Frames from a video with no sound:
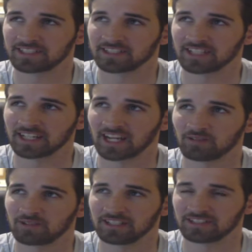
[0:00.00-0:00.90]
Like I'd
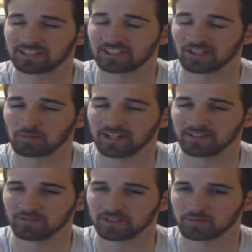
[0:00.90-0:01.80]
get stuck by an
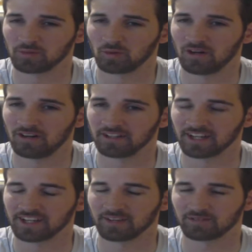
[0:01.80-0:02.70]
invisible wall, and
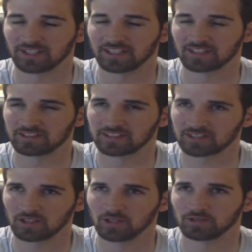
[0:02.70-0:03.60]
I'd have to like
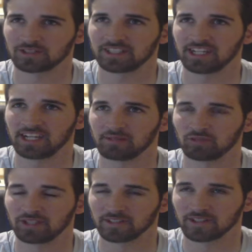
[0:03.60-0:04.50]
close the game,
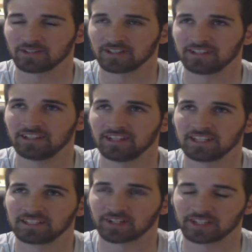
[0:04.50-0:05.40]
reload it,
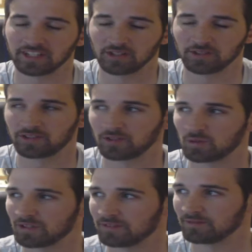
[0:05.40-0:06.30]
so I can go through
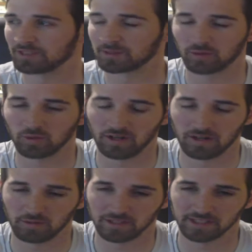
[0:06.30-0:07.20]
where the invisible wall
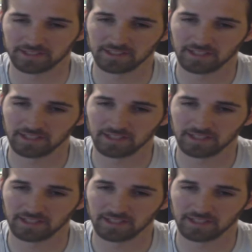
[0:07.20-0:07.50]
was,